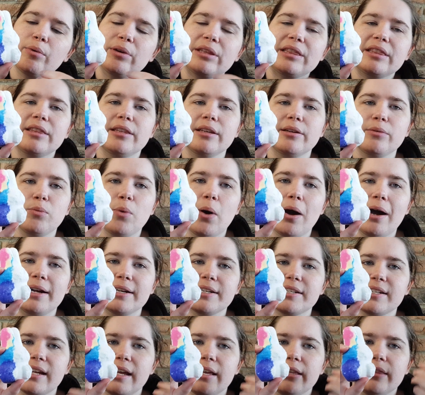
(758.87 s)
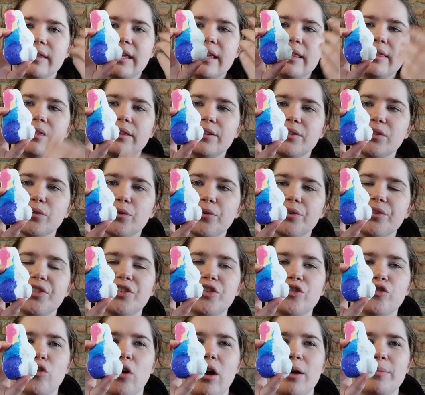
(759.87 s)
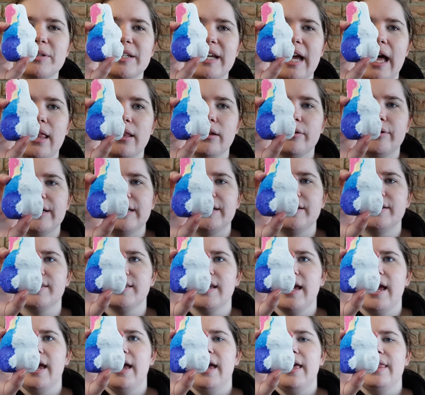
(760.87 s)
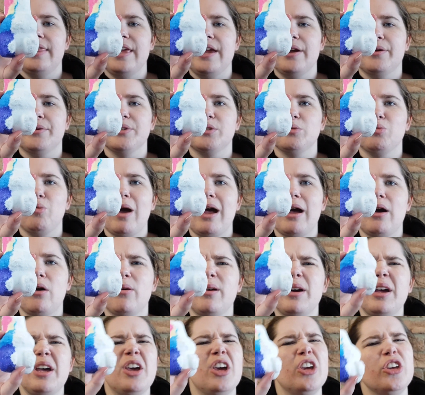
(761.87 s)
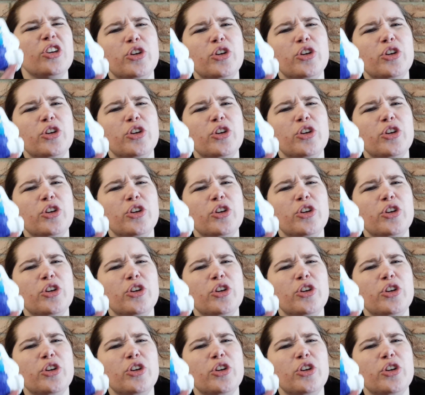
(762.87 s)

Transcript: with the white and then the sort of striped colorings there as well.